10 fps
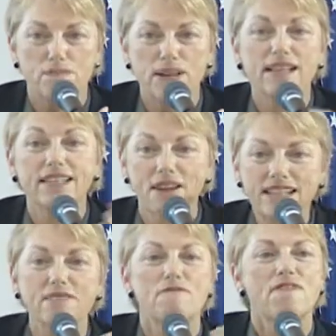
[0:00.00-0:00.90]
but
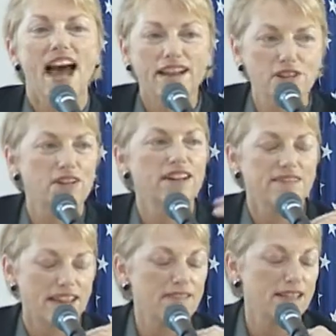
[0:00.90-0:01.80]
it's a factor
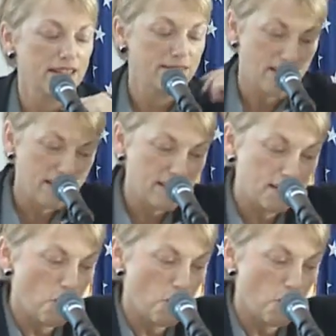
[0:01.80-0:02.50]
in this